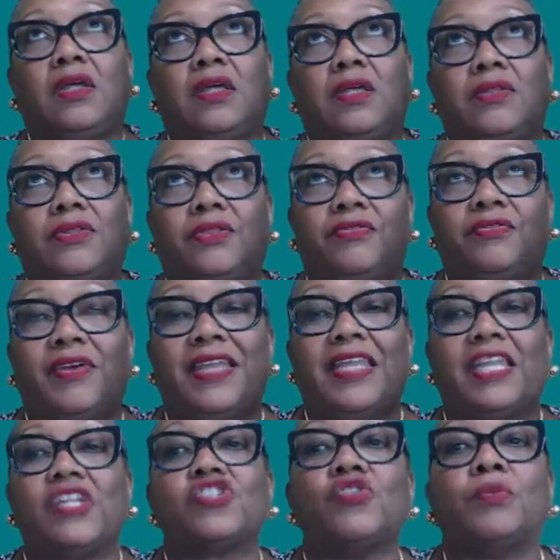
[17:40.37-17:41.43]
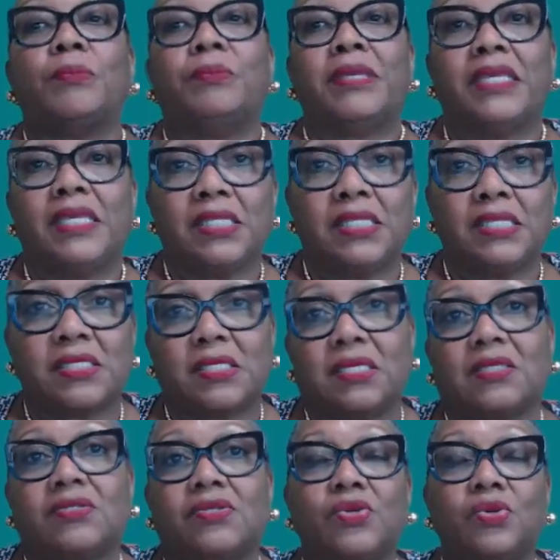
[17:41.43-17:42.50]
the financial means
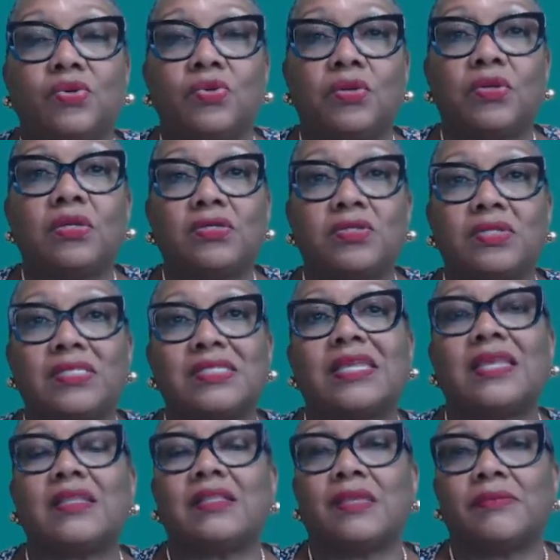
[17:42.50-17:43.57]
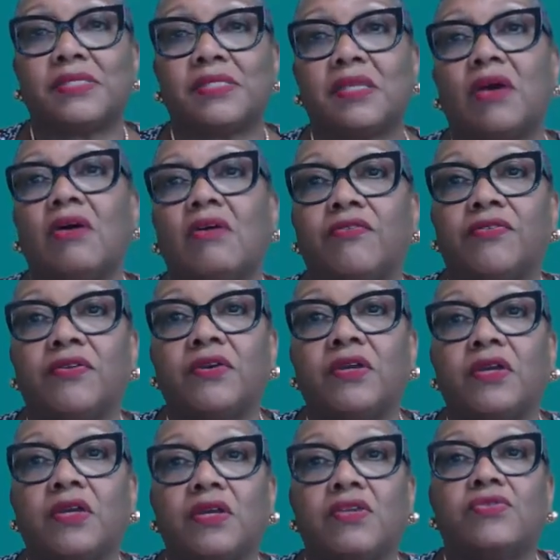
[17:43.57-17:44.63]
to sustain themselves
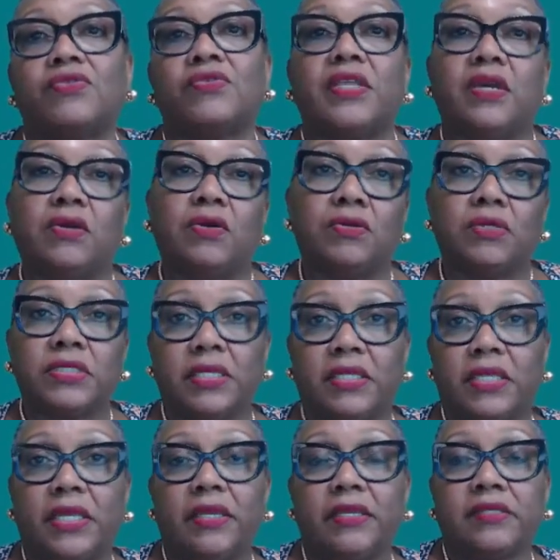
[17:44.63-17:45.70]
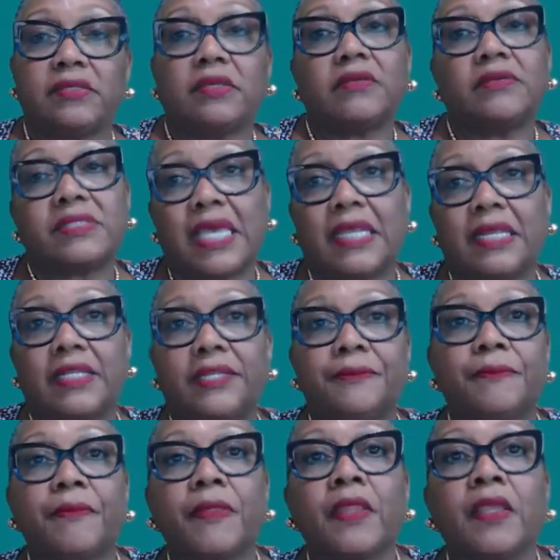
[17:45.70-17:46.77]
through their golden years, sadly.
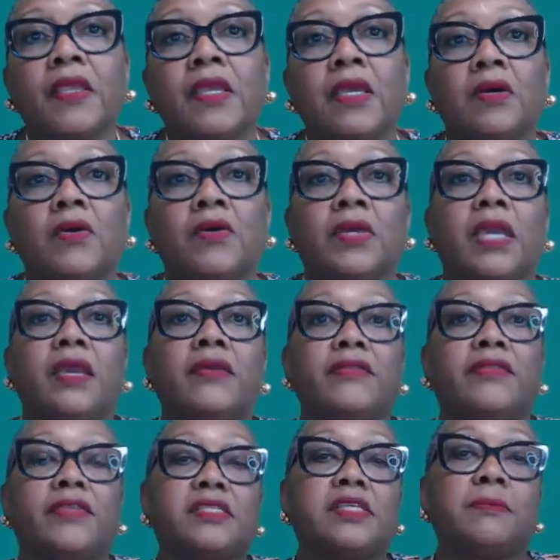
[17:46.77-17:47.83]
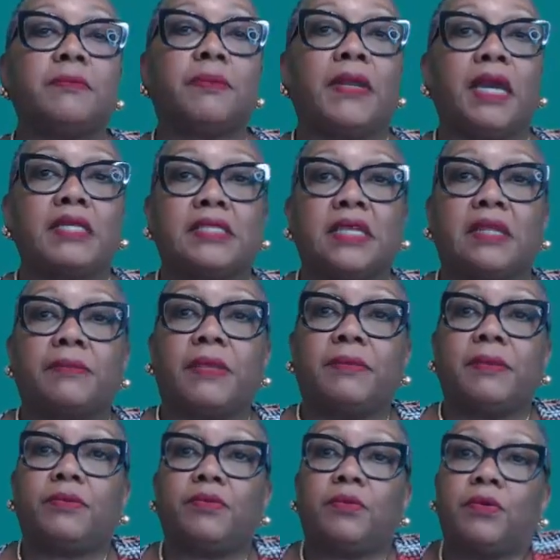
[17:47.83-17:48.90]
Okay, this implies that
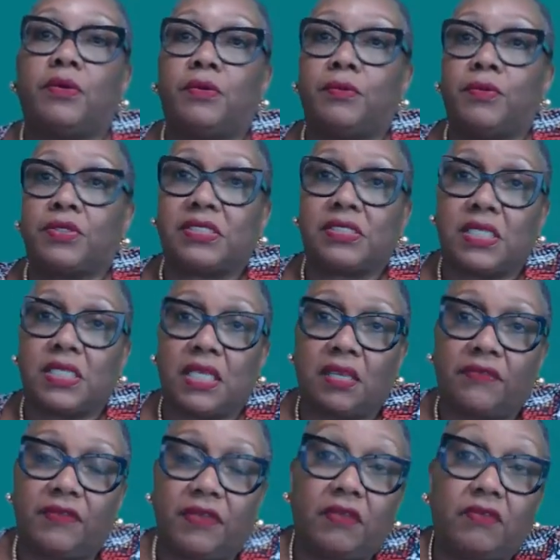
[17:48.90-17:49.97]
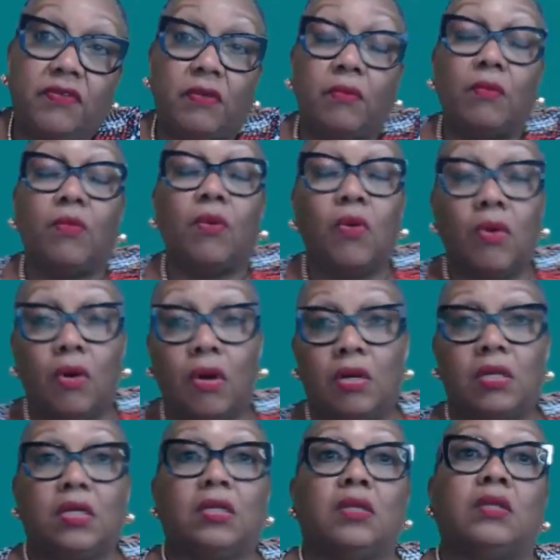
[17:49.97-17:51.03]
baby boomers must save even more
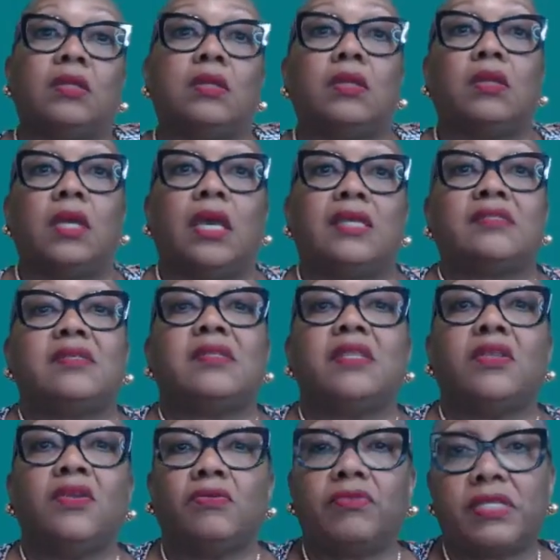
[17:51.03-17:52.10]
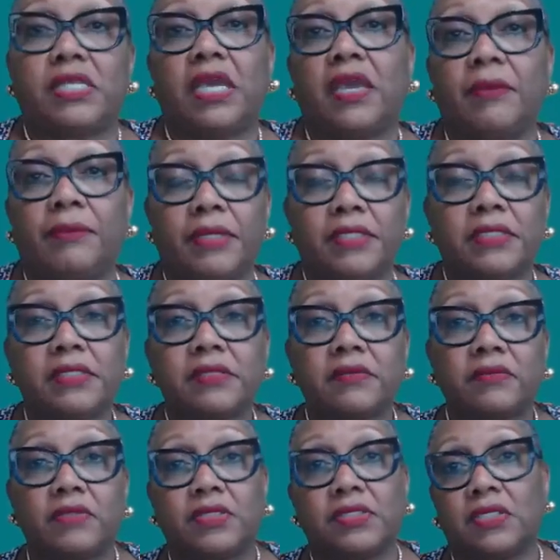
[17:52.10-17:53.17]
as they near retirement,
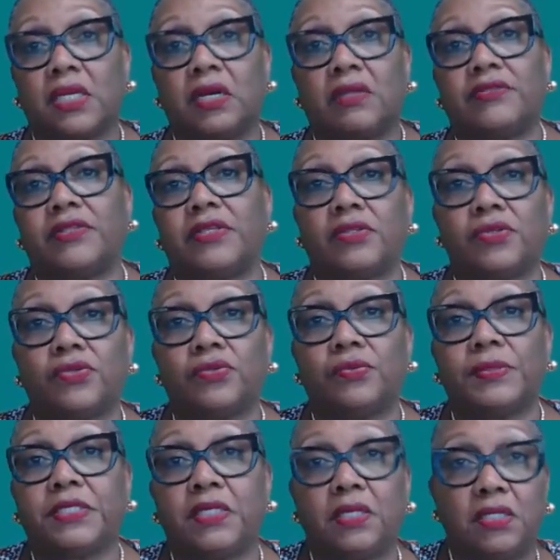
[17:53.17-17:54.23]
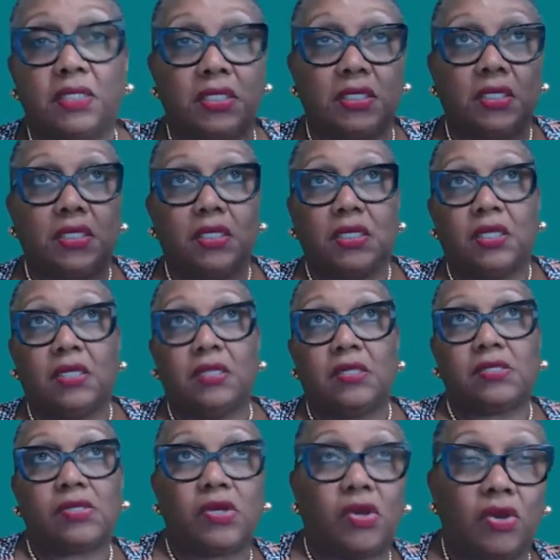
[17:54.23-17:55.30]
which is a hard thing to do, particularly in
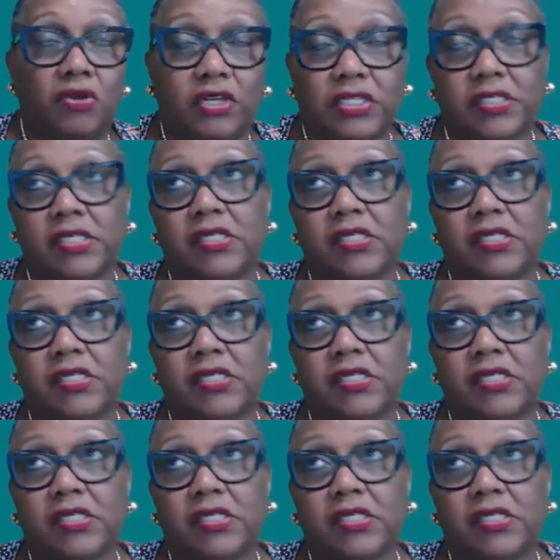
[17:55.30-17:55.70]
this current